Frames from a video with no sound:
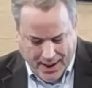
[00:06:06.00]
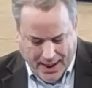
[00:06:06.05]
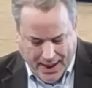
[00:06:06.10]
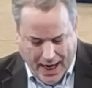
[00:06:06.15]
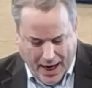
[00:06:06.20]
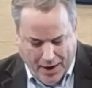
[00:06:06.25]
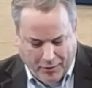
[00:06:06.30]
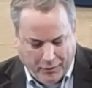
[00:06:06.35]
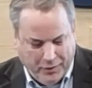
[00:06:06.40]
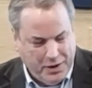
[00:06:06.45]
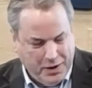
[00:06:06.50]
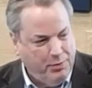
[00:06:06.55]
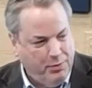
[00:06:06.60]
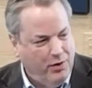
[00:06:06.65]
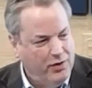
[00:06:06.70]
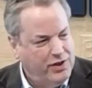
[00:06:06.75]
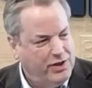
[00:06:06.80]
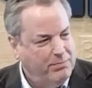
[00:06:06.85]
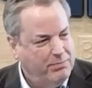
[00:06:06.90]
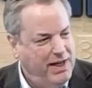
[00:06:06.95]
How are we
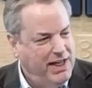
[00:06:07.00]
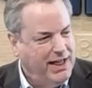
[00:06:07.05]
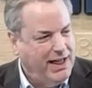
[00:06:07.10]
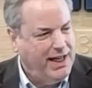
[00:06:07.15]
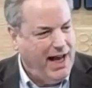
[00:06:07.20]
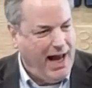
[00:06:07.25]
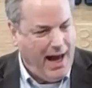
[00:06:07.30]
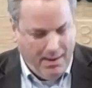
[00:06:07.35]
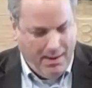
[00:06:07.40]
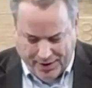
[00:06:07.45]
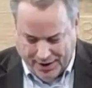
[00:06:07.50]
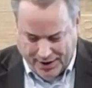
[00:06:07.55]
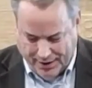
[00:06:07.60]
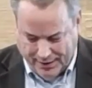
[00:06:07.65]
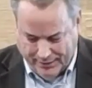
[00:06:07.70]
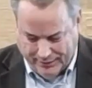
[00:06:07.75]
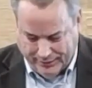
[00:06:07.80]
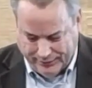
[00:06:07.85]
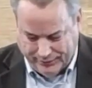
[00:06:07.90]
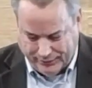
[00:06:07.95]
supposed to make it happen?
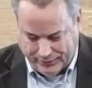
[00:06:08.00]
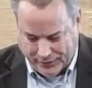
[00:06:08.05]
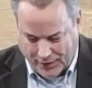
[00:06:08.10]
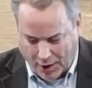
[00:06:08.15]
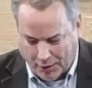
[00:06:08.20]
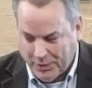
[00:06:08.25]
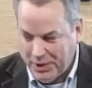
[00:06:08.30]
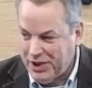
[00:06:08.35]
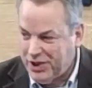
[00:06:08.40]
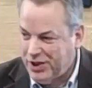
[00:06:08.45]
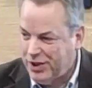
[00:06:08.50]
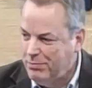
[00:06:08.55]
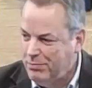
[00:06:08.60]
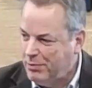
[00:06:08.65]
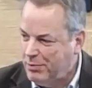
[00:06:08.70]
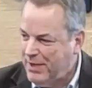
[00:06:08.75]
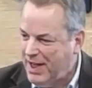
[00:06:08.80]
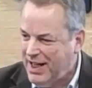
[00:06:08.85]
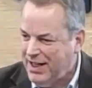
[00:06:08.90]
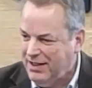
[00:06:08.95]
Are we
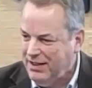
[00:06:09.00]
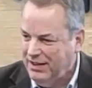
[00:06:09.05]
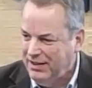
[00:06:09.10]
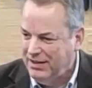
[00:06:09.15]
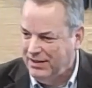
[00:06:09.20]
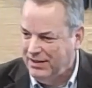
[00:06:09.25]
Superman?